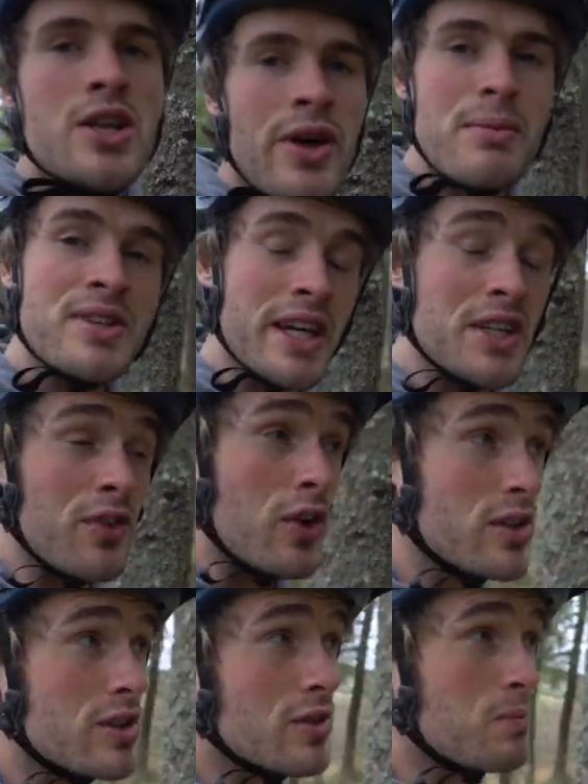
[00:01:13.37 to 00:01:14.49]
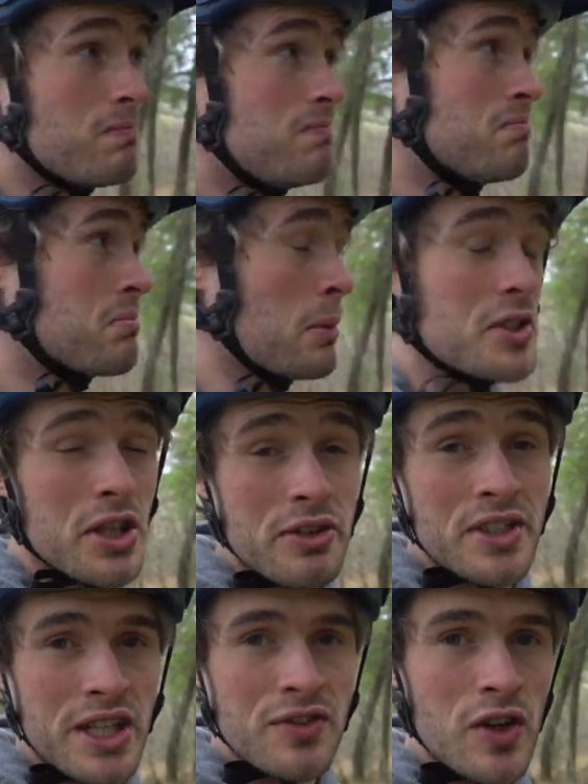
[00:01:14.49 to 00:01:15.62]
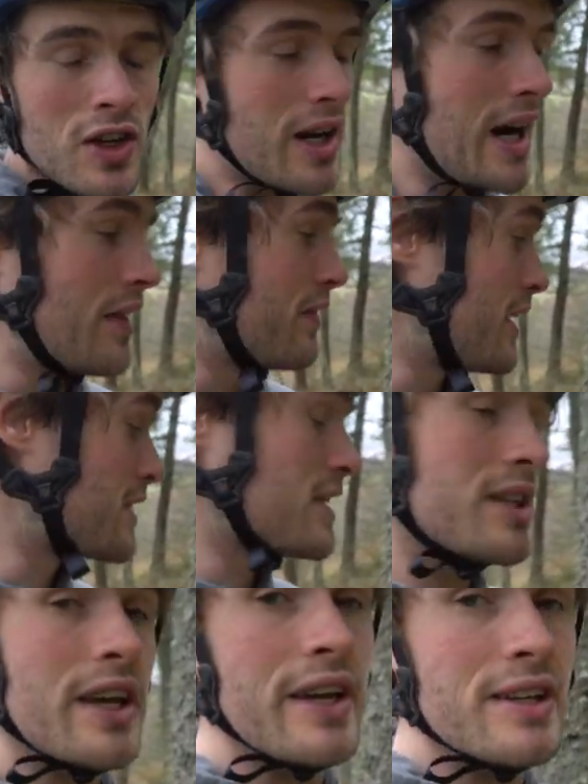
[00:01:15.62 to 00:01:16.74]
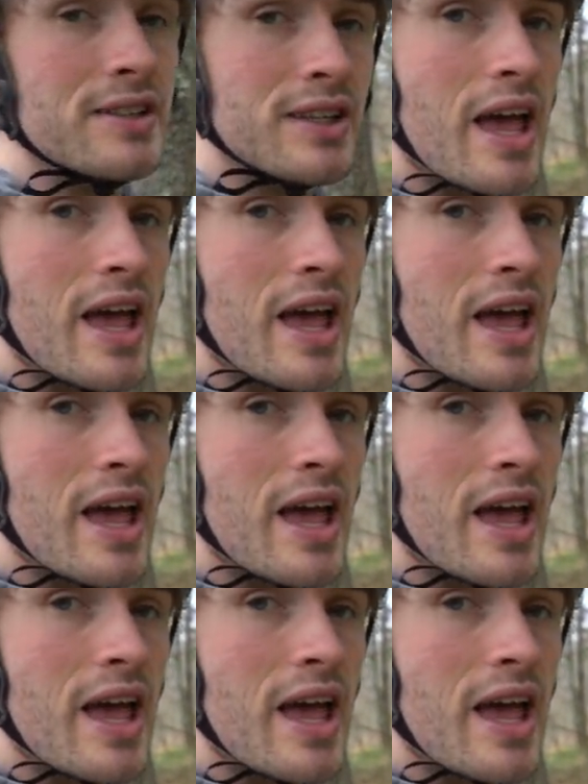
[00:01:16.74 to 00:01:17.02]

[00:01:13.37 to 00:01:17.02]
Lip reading: So I'm 6 foot, probably just over 6 foot, and this is